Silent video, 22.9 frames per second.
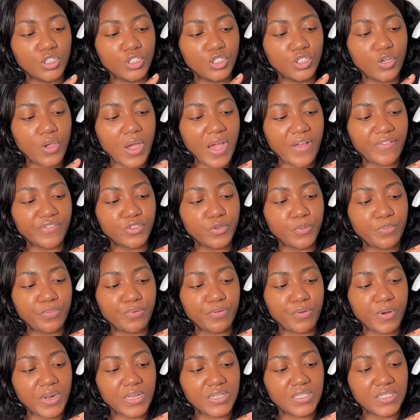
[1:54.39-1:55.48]
you have to
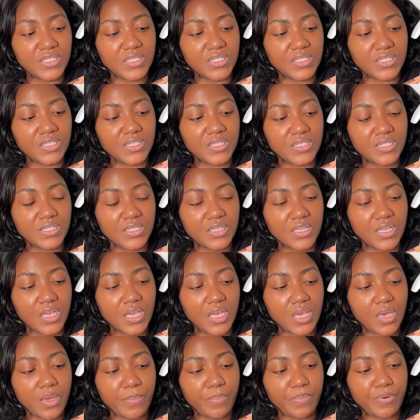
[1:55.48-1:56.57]
press
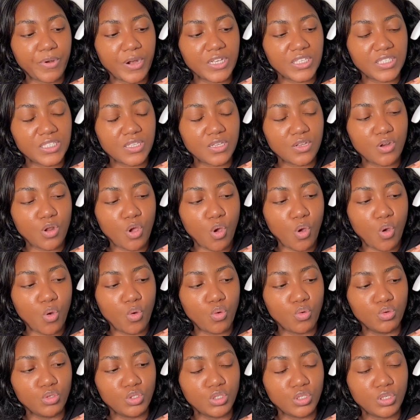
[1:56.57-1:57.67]
and
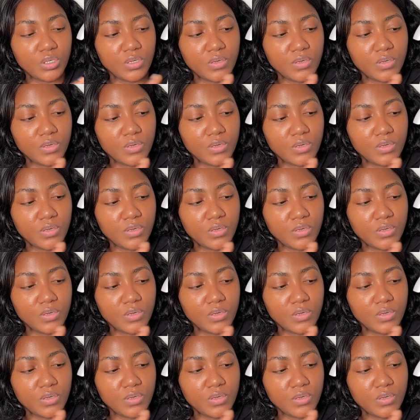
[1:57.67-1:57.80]
hold.